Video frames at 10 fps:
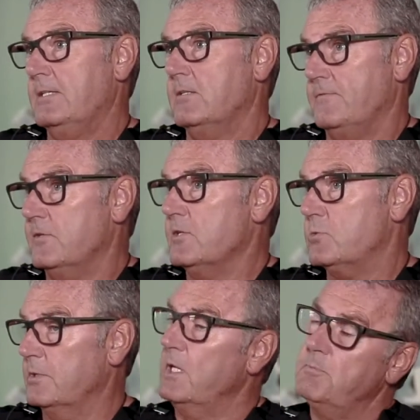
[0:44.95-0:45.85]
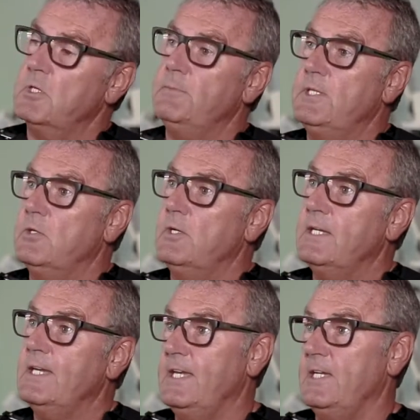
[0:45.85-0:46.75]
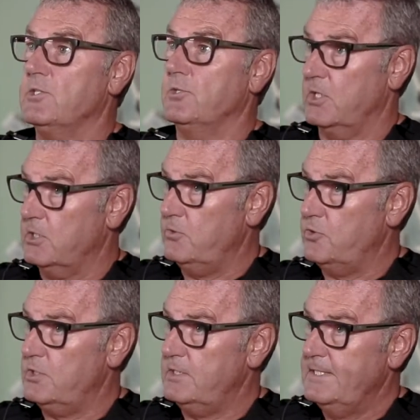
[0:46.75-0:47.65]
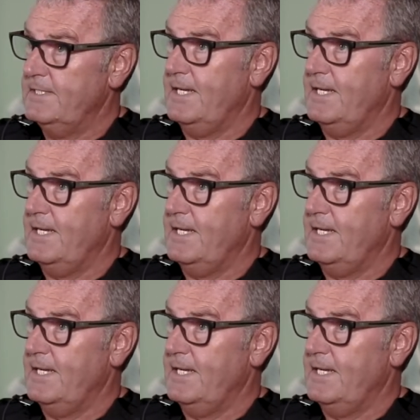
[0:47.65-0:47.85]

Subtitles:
The first one I'm going to be doing is on occlusion